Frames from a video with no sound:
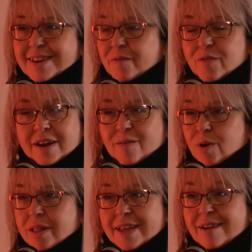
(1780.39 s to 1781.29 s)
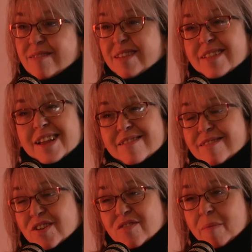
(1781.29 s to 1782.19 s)
definitely weren't theirs. That
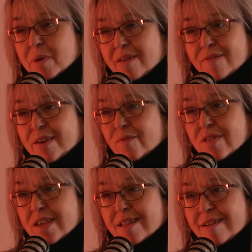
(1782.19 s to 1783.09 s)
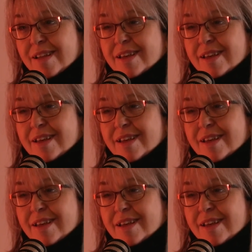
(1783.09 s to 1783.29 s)
doesn't do them any favours either.